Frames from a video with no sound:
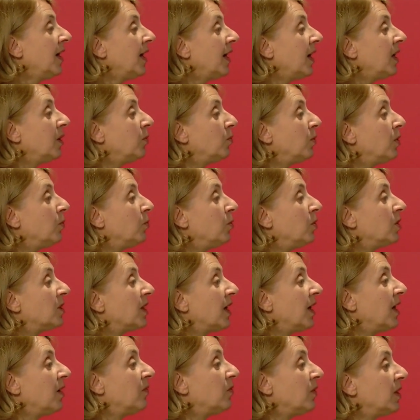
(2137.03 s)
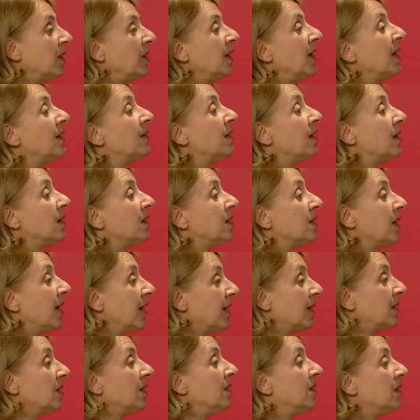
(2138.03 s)
and we would have another
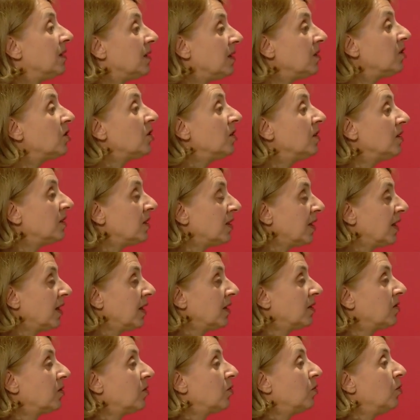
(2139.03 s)
tax, an additional tax,